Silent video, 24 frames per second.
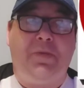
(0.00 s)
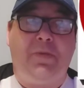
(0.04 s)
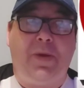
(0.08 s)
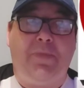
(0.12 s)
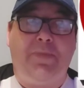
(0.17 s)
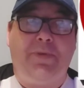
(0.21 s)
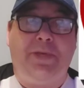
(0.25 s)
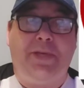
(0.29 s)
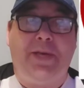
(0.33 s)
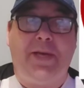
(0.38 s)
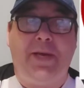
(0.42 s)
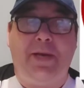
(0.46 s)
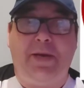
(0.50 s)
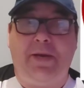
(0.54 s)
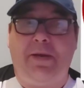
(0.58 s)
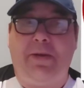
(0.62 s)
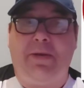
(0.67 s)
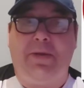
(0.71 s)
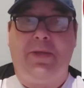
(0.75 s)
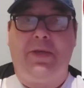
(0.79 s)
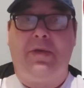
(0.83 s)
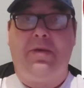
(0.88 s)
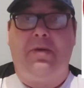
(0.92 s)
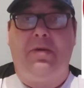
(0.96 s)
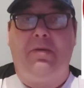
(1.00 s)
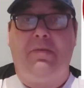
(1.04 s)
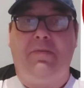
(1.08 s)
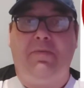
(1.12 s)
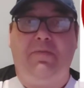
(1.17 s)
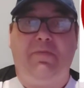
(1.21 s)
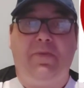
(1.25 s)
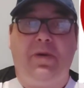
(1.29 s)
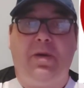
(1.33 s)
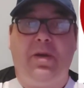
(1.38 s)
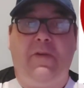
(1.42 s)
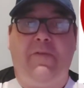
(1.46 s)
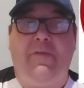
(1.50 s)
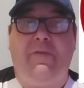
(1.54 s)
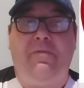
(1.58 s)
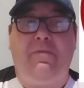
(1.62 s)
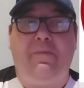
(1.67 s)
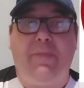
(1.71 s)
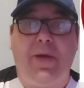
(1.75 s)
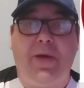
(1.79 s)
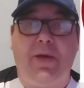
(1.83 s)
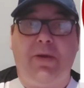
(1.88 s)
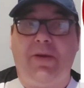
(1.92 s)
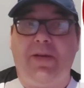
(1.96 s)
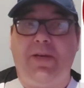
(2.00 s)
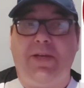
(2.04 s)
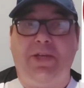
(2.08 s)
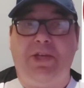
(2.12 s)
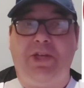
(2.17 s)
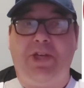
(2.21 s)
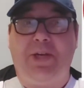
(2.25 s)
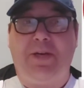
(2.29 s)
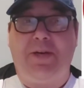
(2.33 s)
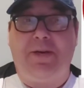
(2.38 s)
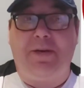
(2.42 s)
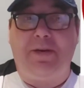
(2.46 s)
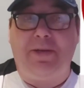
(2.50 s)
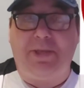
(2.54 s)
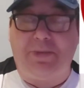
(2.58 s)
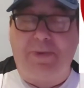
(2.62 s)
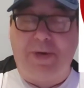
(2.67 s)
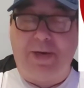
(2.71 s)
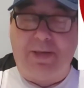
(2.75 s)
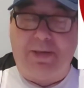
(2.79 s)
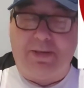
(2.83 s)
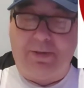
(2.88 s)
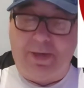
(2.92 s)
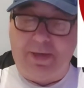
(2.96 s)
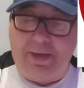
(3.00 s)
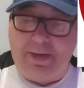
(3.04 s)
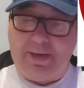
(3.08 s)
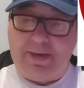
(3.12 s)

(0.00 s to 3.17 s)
website, and also from me on this channel as well.